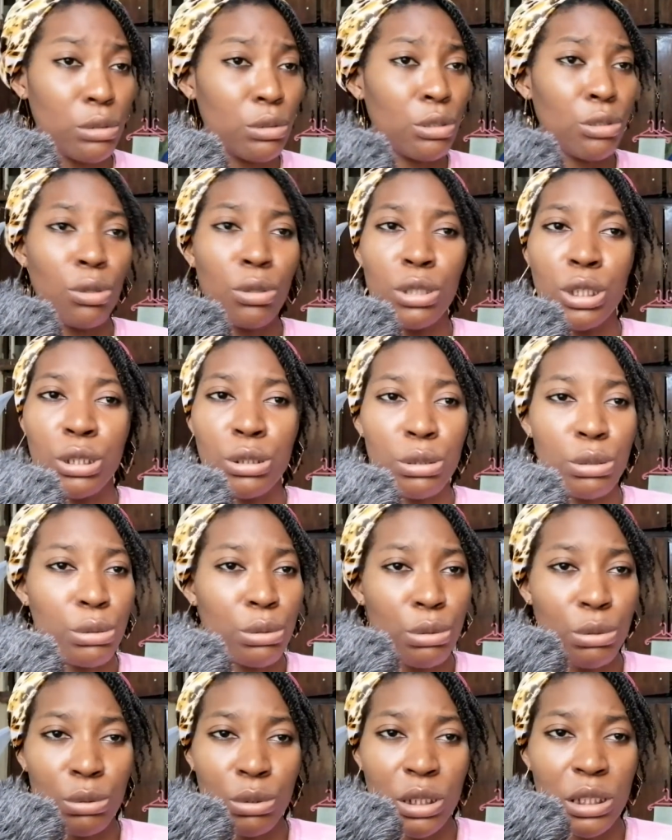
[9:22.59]
You don't need to
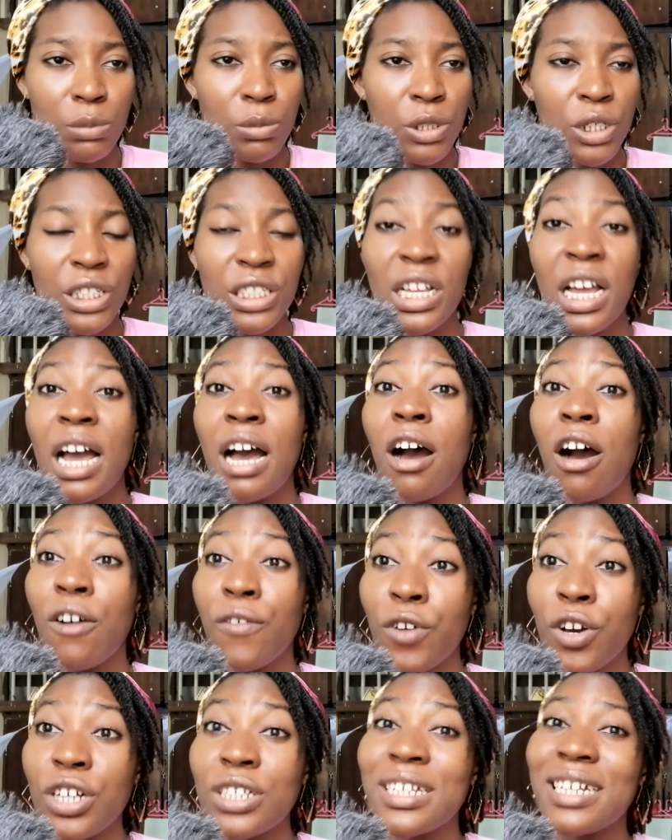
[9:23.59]
do this, because
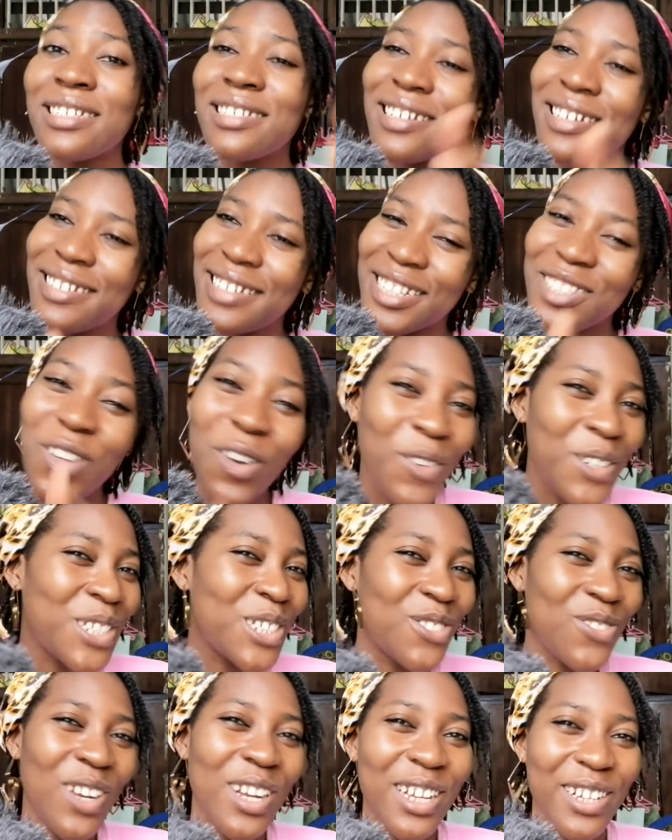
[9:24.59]
of course there's always
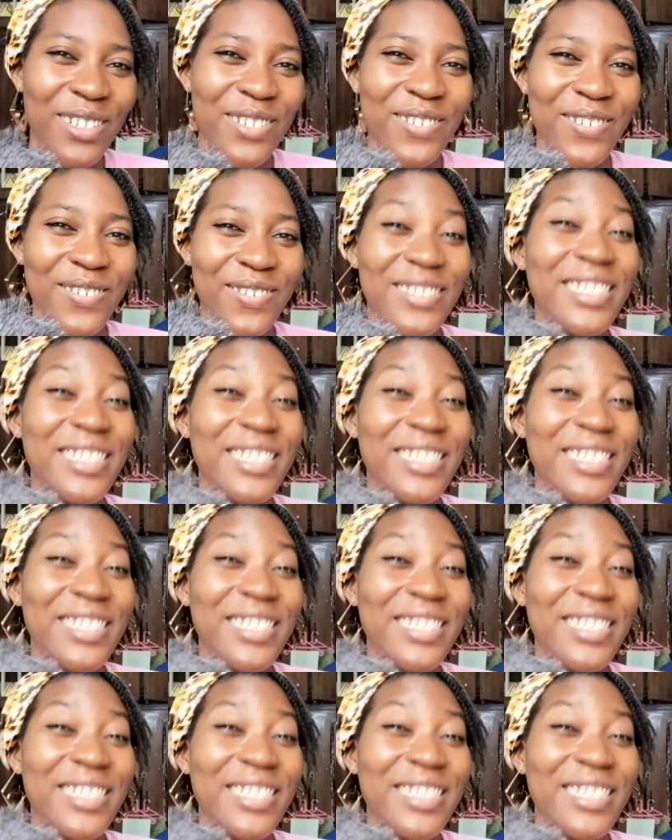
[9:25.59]
a triangle.